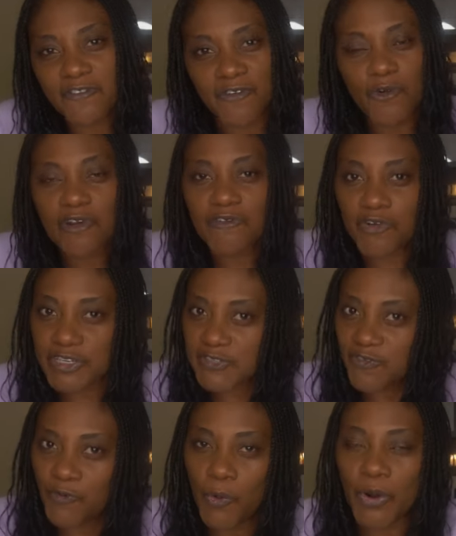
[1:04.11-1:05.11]
4, verse
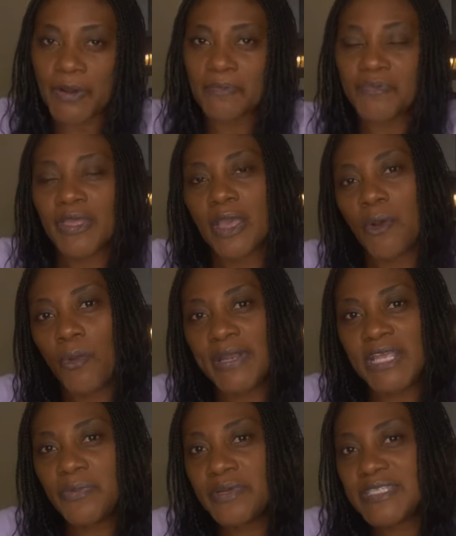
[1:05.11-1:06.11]
4,
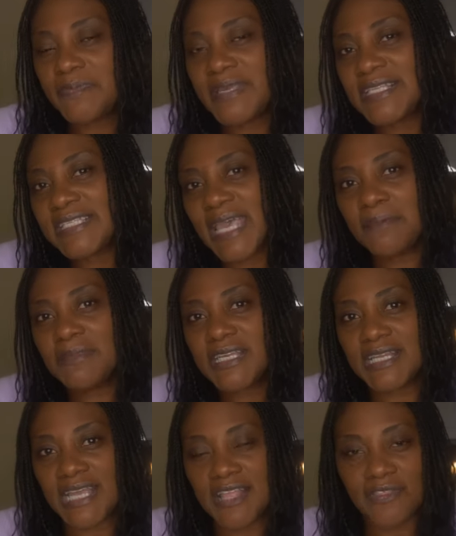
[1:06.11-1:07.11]
when he was being
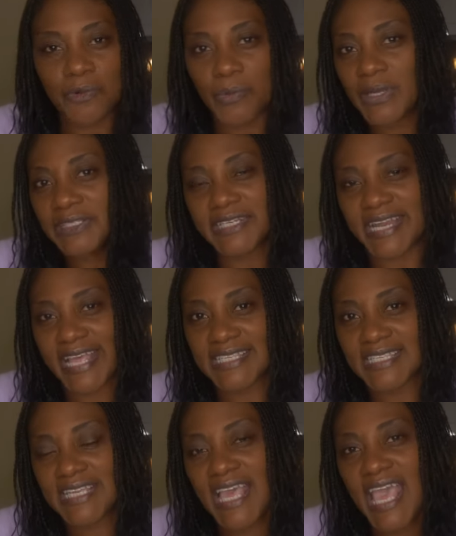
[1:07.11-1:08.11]
tempted in the
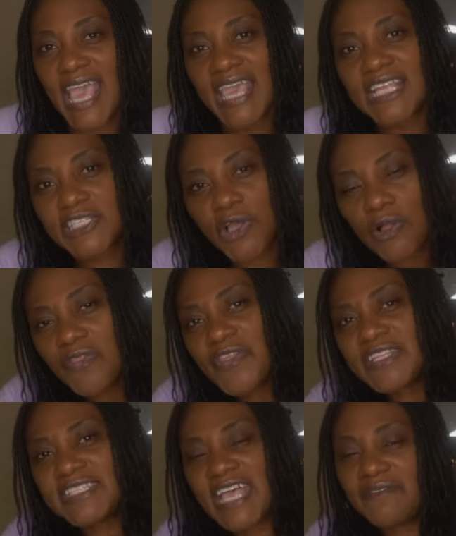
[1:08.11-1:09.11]
wilderness. He told
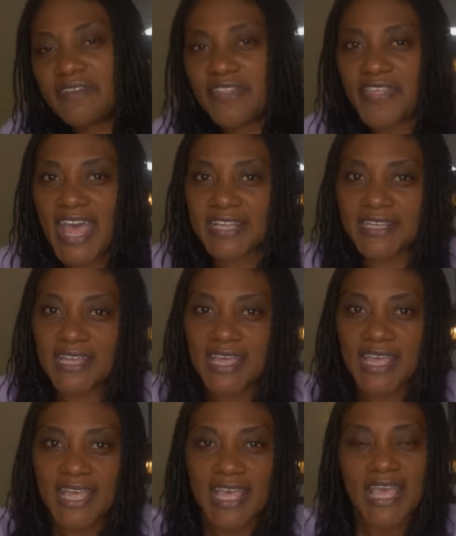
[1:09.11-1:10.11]
the devil that
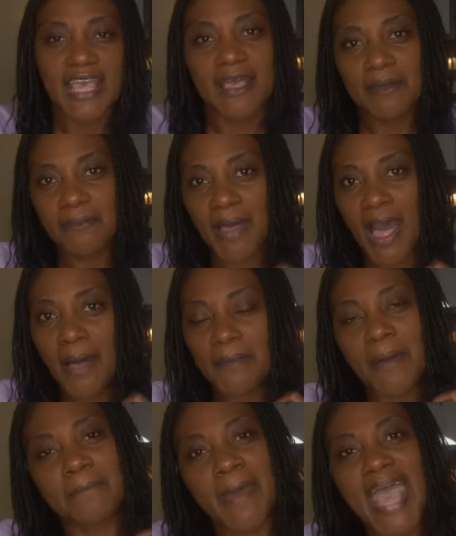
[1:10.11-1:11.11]

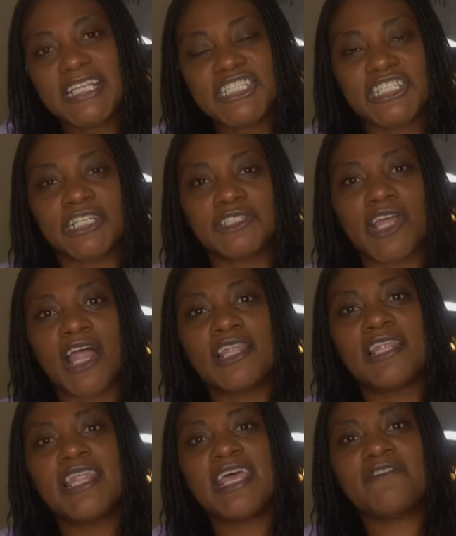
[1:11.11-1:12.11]
um, man shall not
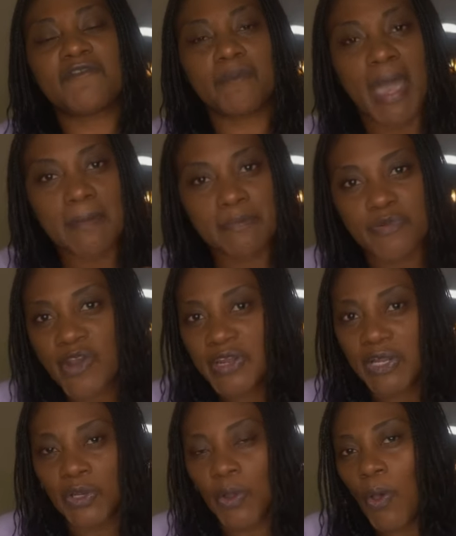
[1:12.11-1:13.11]
live by
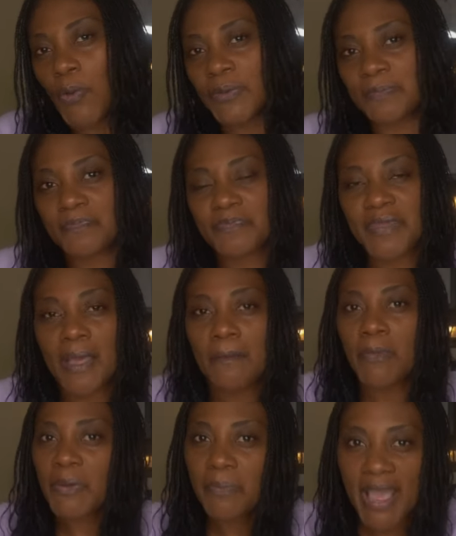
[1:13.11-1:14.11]
bread alone,
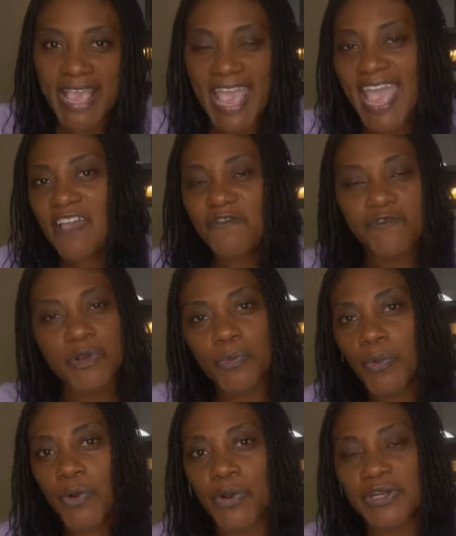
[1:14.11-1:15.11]
but by every
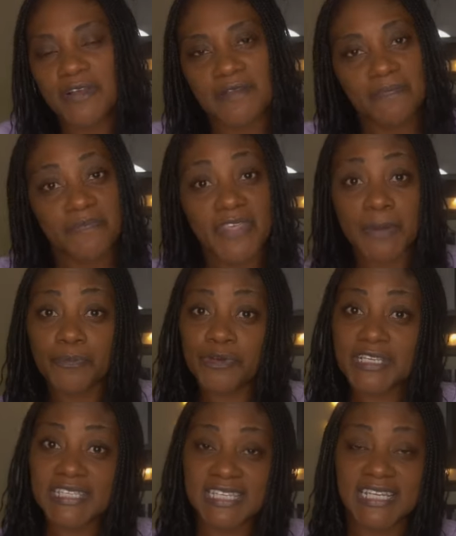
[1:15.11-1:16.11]
word that
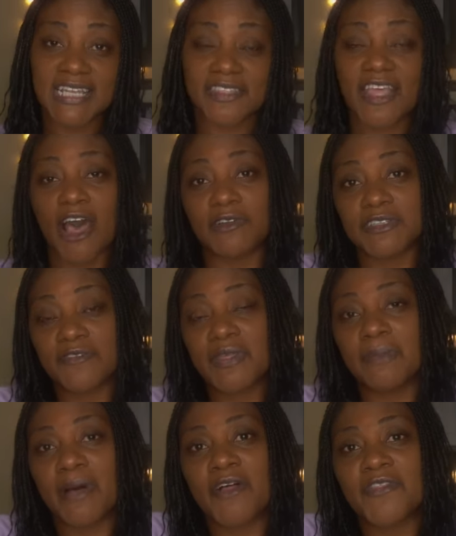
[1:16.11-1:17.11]
proceedeth out of
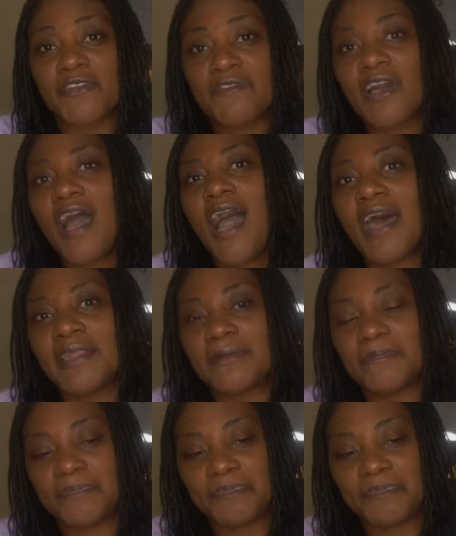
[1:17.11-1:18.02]
the mouth of God.